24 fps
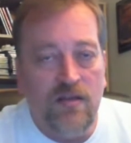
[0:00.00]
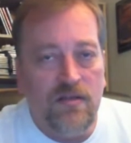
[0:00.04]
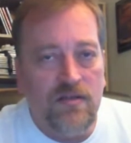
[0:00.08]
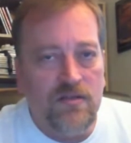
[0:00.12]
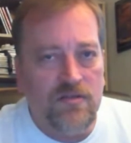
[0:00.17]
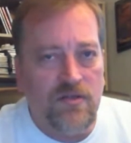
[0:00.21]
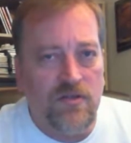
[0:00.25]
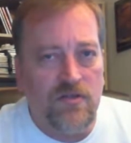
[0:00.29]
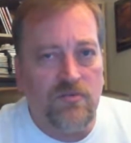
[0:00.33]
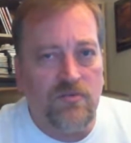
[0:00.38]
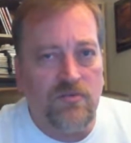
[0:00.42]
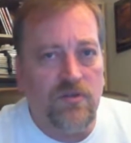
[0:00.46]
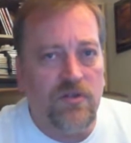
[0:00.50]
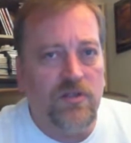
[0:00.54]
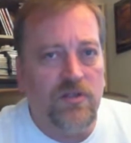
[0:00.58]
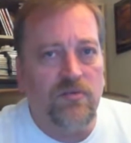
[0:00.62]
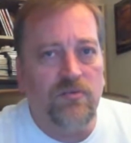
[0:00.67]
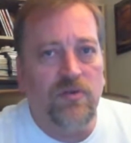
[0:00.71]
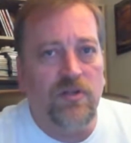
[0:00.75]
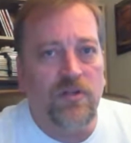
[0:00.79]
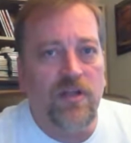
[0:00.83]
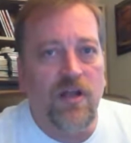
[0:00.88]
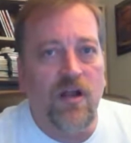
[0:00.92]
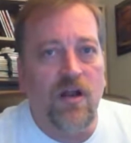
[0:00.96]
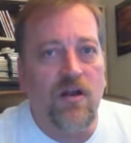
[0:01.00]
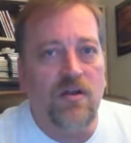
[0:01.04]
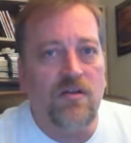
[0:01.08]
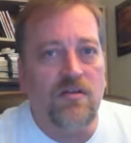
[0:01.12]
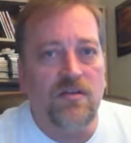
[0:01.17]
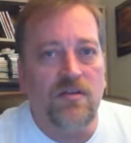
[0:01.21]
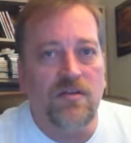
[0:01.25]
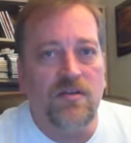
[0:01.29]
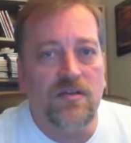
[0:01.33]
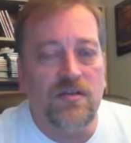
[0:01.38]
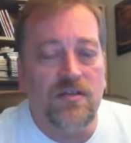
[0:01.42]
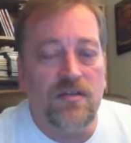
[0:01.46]
So it's really, really hard
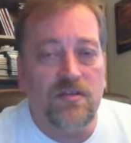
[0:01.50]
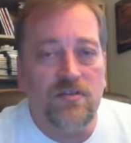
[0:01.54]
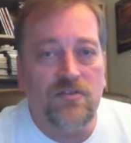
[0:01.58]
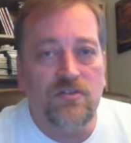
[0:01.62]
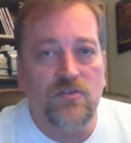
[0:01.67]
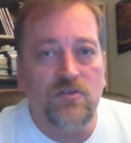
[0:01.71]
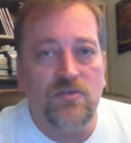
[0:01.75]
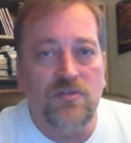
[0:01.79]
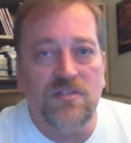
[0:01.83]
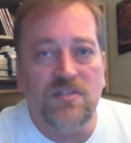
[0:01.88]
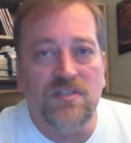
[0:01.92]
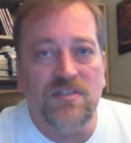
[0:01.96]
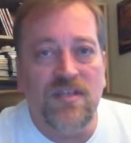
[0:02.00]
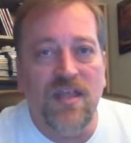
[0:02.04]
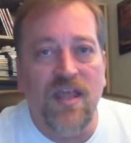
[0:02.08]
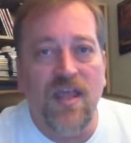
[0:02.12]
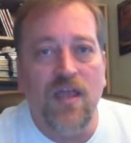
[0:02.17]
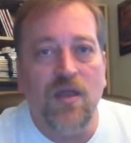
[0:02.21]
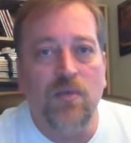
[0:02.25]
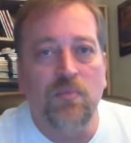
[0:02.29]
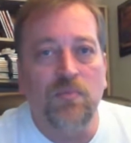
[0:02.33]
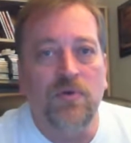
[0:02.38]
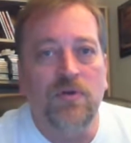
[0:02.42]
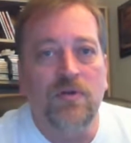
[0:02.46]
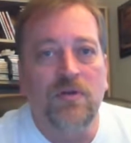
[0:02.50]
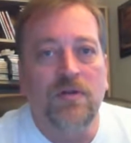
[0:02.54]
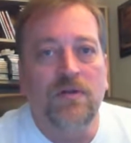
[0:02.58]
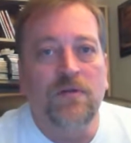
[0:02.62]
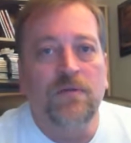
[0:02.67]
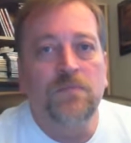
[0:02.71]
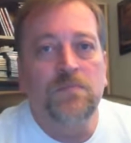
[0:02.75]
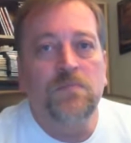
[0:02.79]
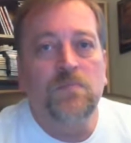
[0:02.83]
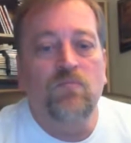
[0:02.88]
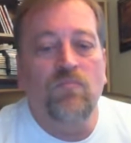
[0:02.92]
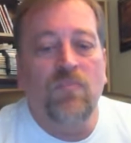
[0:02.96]
to escape
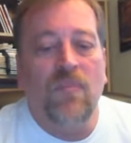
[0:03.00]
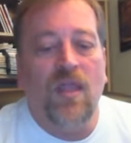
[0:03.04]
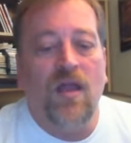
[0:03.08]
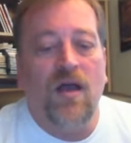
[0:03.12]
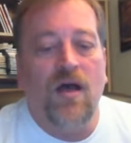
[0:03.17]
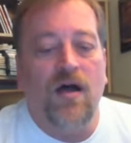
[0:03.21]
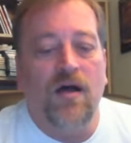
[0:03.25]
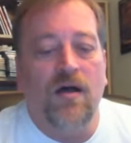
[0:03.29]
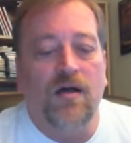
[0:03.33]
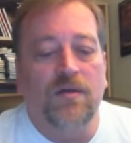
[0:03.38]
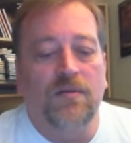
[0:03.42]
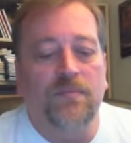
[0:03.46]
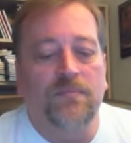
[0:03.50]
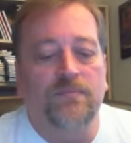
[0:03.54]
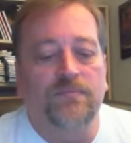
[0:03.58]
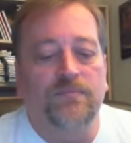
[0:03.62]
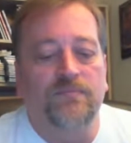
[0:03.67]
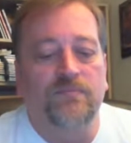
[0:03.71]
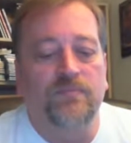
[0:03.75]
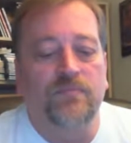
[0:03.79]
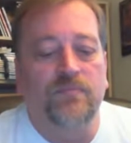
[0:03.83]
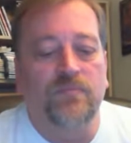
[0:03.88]
from